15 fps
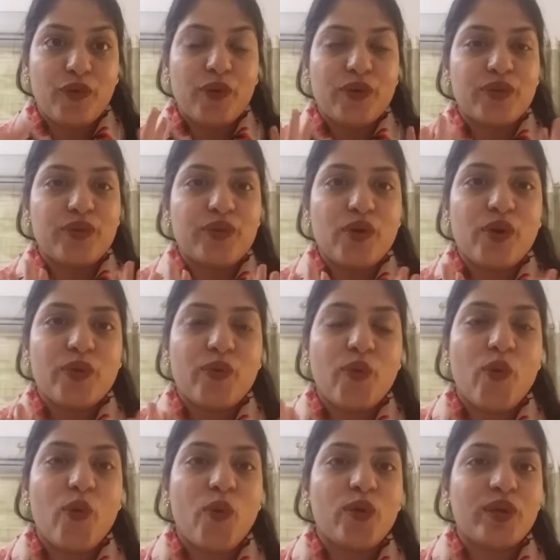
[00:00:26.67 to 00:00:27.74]
for your
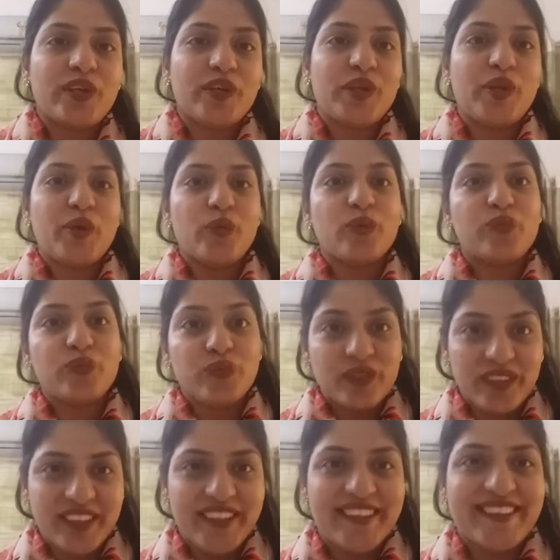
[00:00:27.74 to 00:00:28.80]
whole new
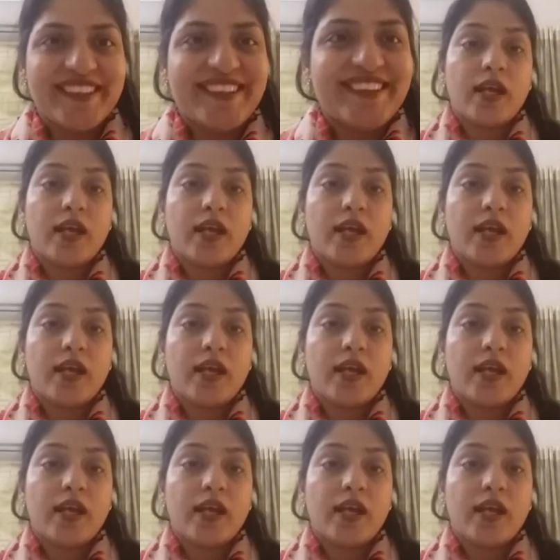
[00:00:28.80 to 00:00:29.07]
world.